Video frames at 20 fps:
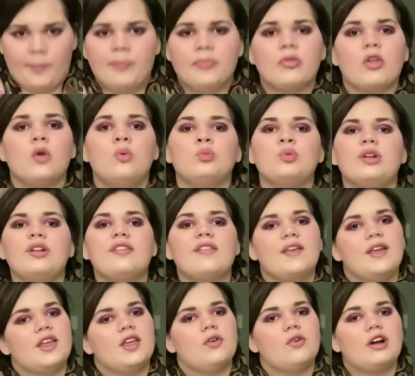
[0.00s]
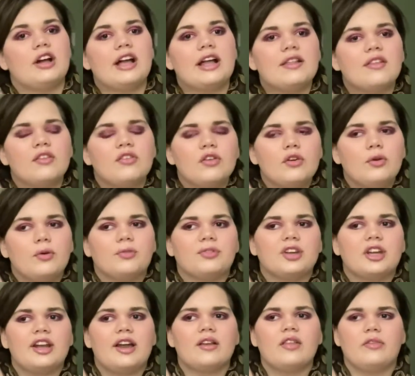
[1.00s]
we'll see you again soon. The
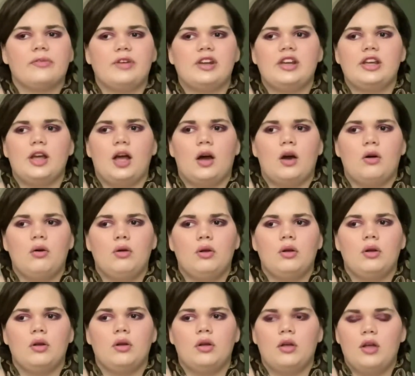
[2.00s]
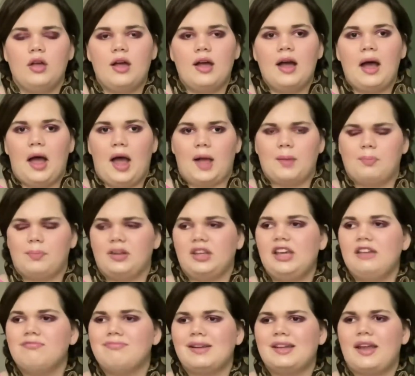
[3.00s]
next video, I believe
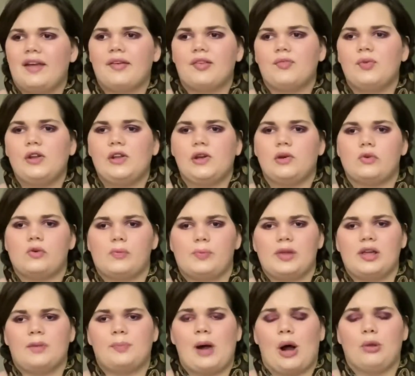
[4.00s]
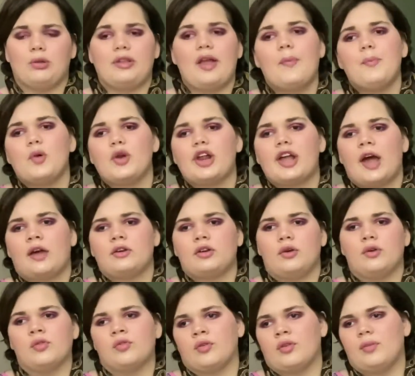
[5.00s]
my next video will be about leopard
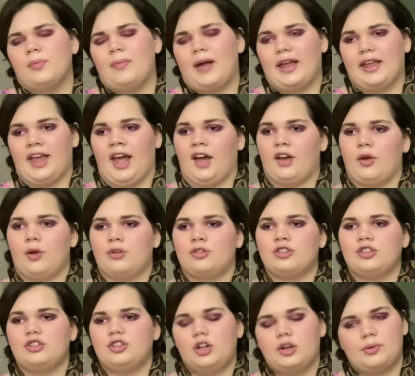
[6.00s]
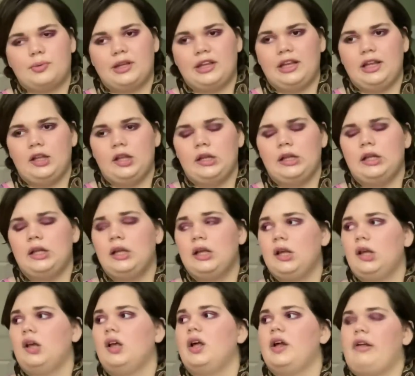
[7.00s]
geckos with my gecko Snowy.
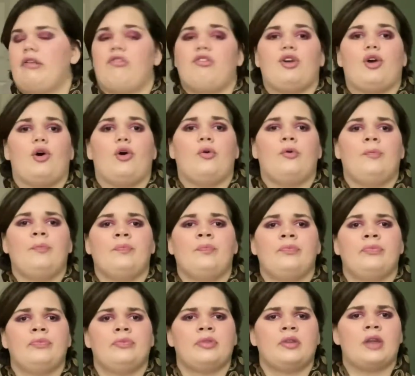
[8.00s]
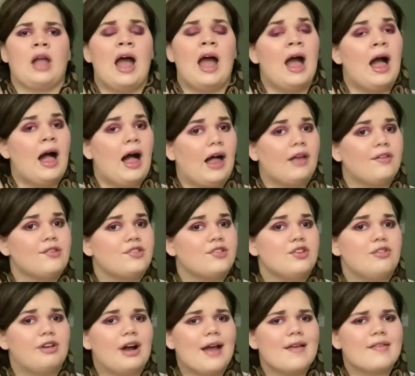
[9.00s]
So, I'll see you
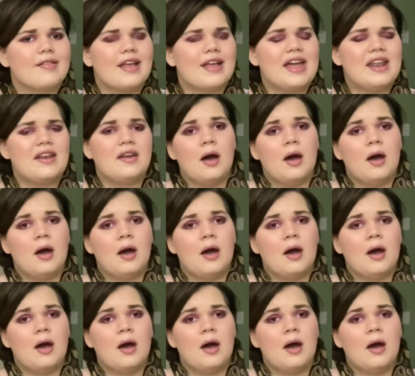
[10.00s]
guys then.